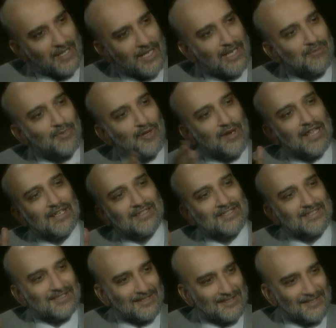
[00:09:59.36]

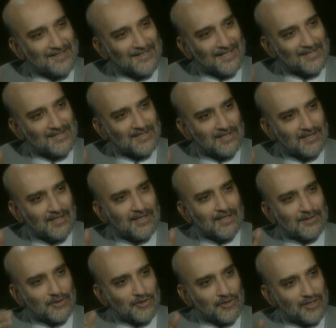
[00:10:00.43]
amorality, in a sense, that
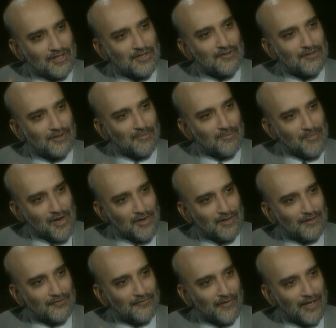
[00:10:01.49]
the traditional
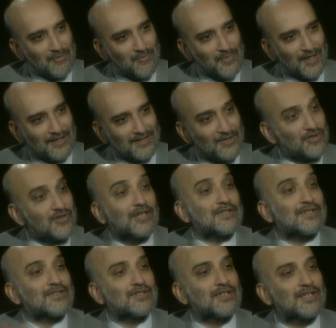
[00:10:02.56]
moral framework and
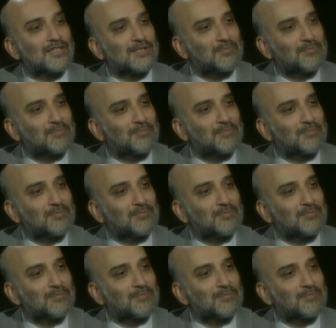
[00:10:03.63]
structures didn't